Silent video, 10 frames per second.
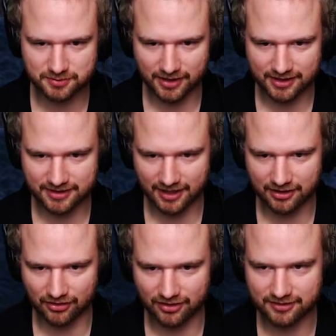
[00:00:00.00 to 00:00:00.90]
money,
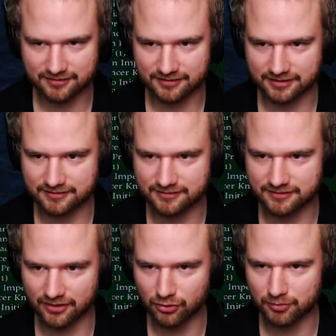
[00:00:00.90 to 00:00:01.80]
like, honestly,
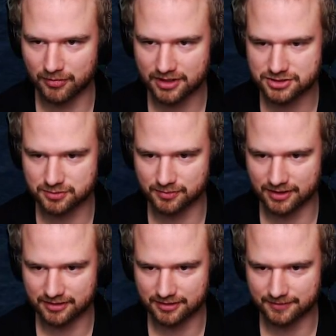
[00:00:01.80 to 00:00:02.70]
so much
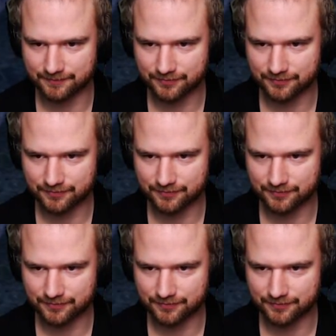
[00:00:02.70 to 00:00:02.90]
money.